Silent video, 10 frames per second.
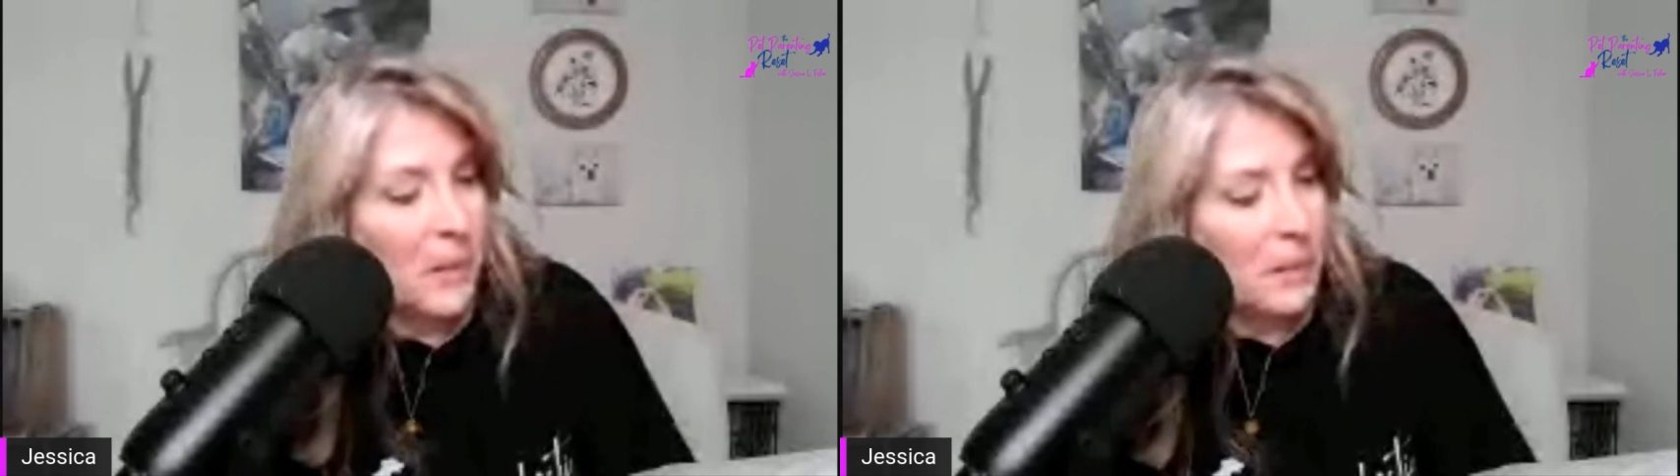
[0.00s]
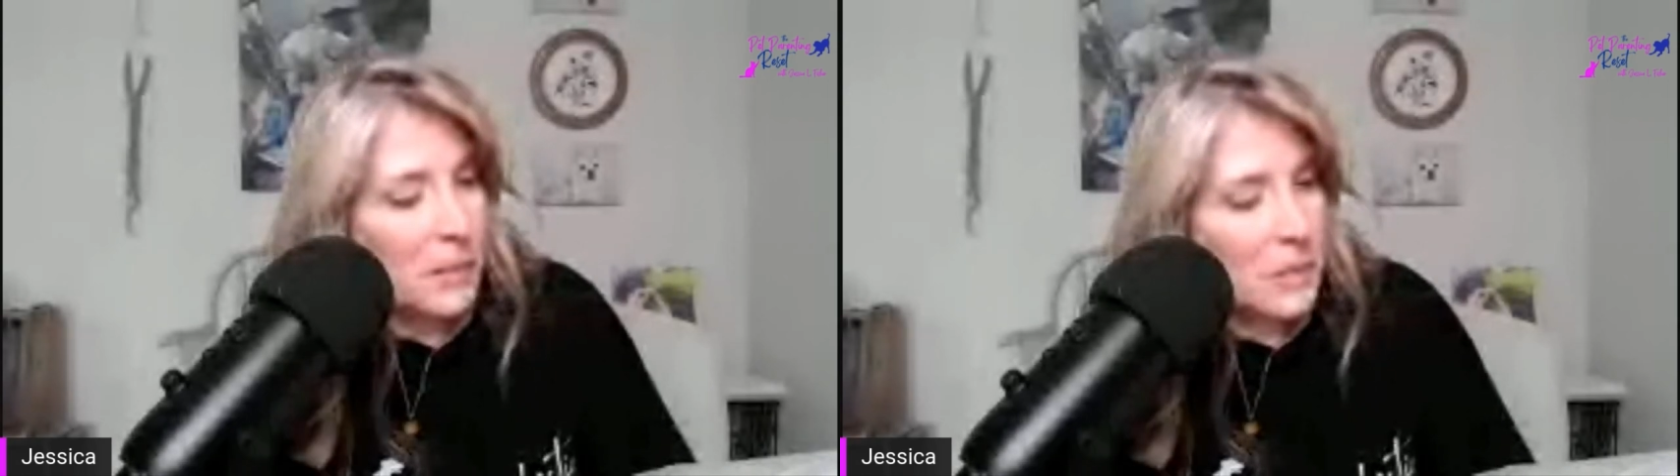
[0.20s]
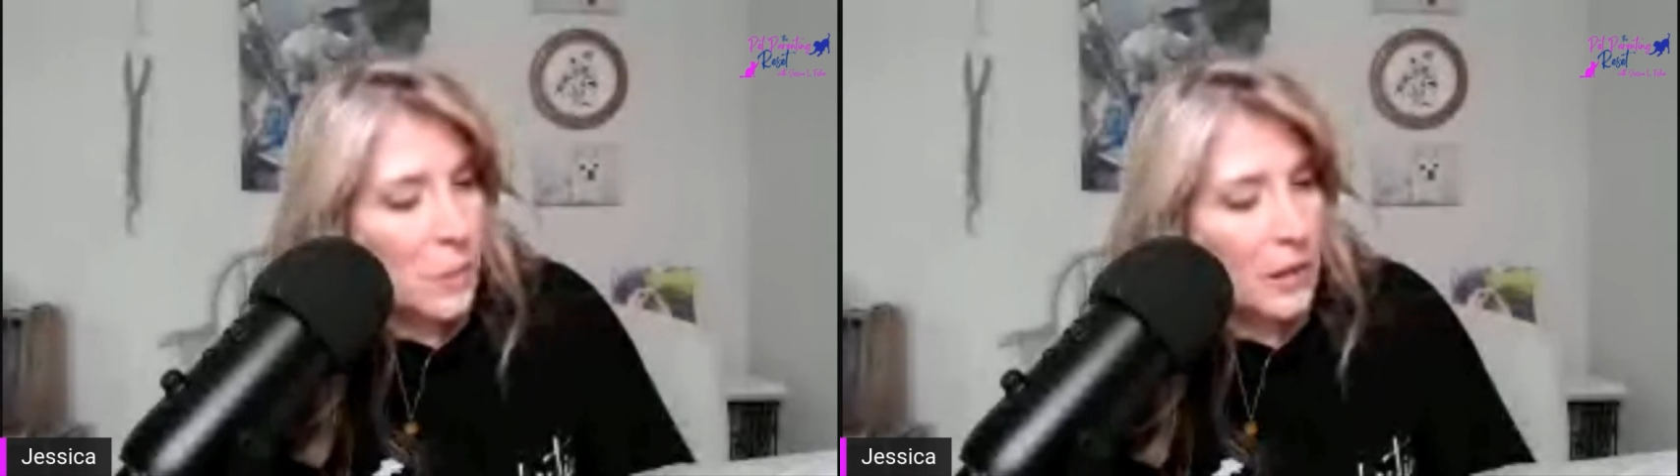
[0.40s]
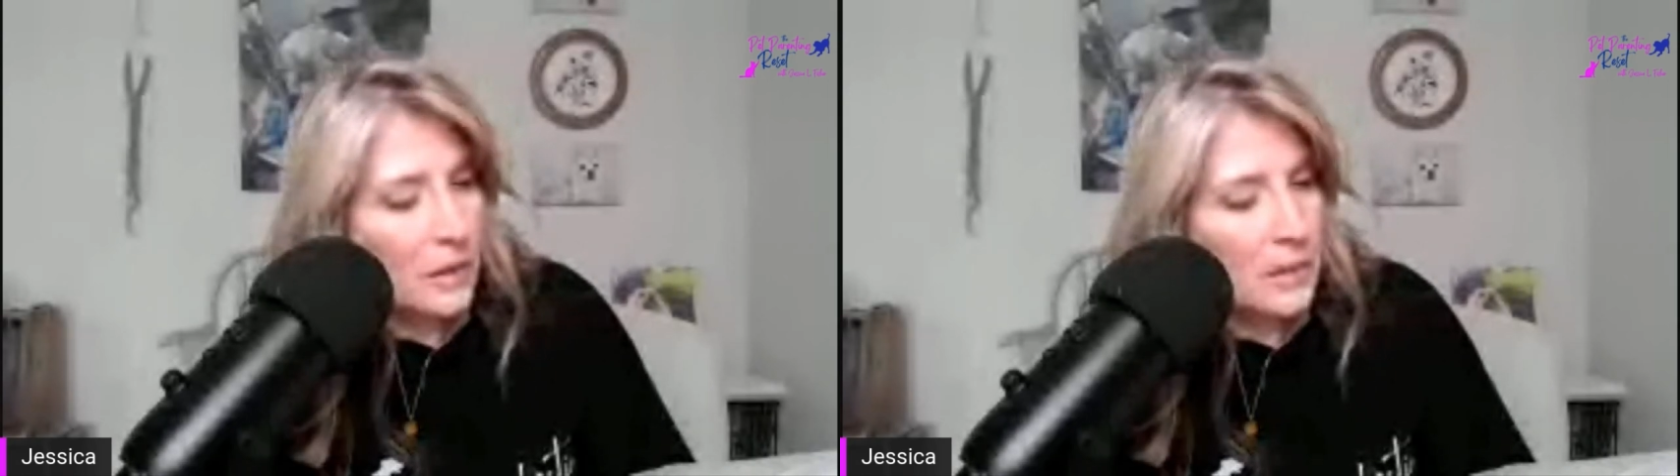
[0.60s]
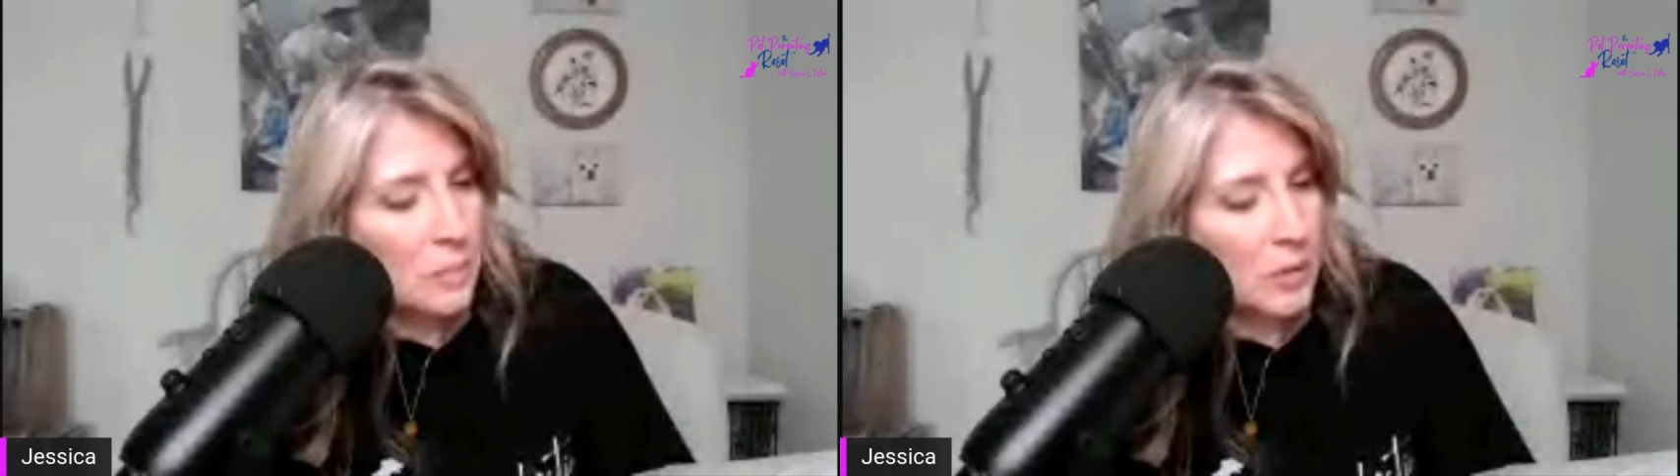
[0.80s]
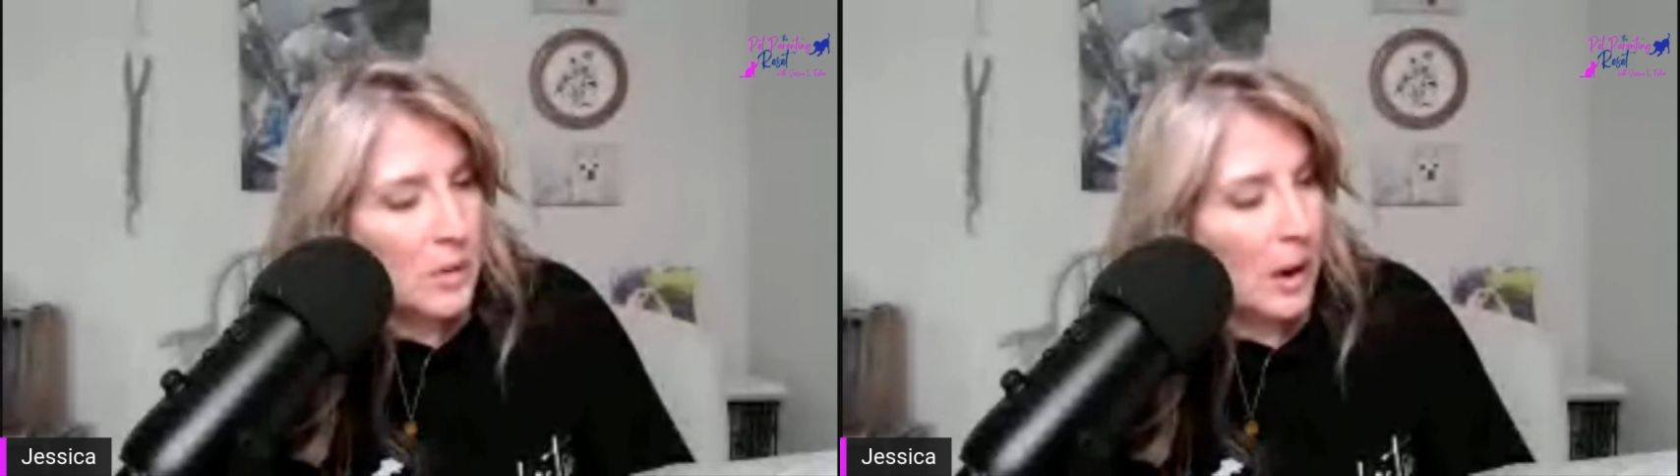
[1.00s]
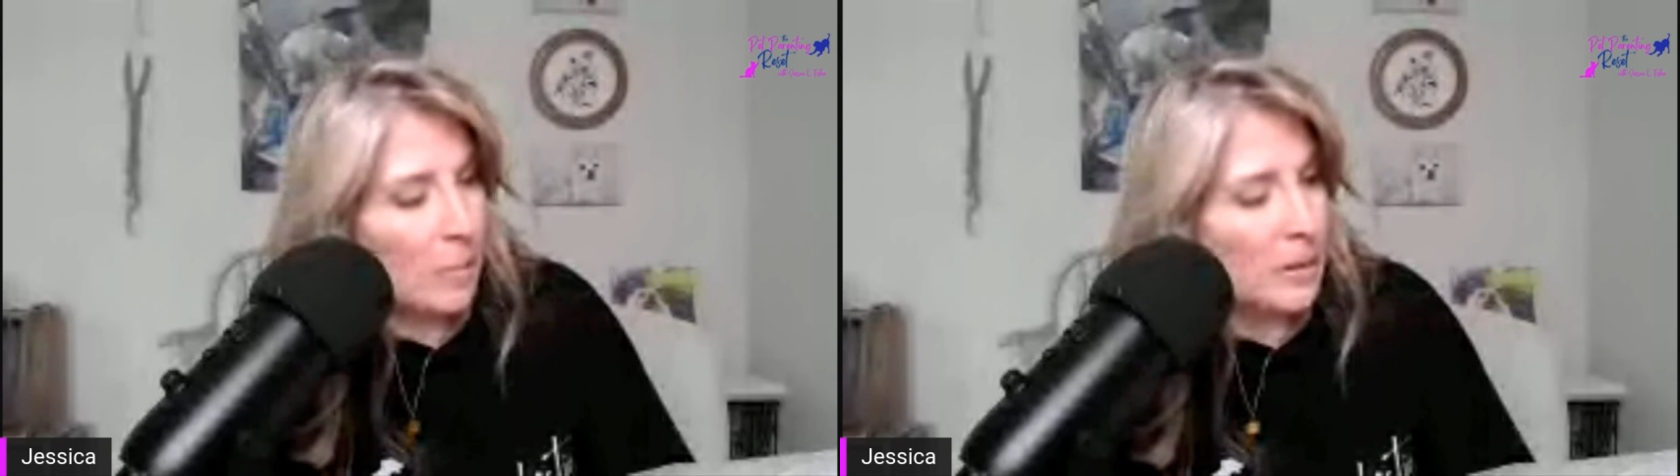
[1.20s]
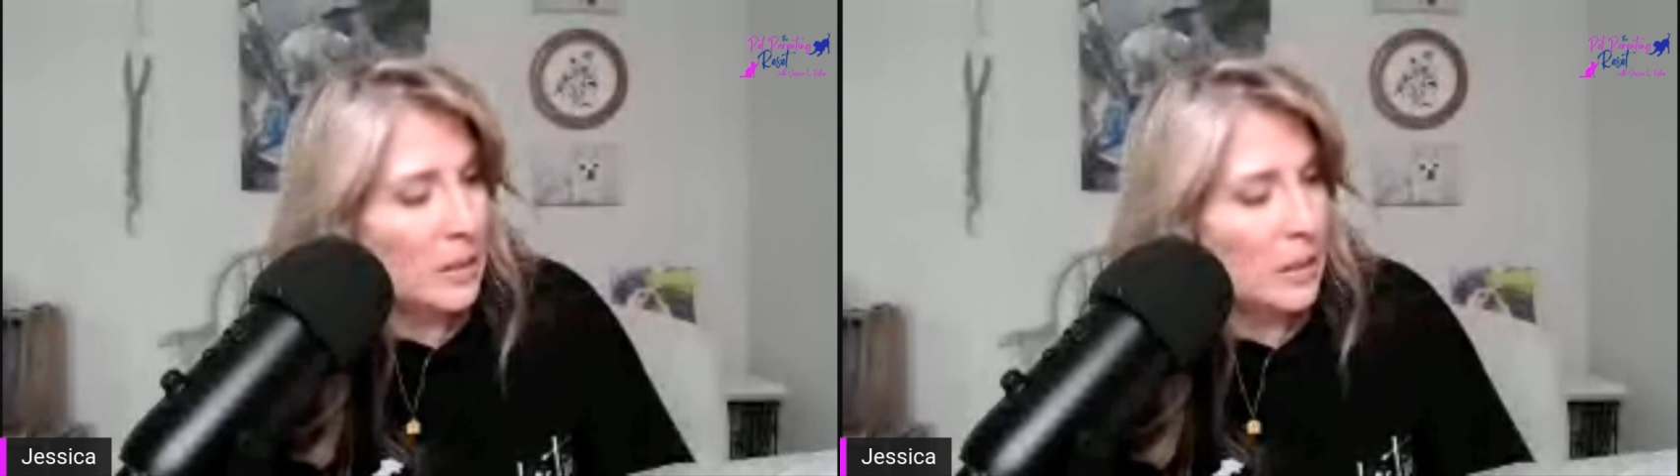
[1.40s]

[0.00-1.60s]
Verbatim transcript: This oil is most commonly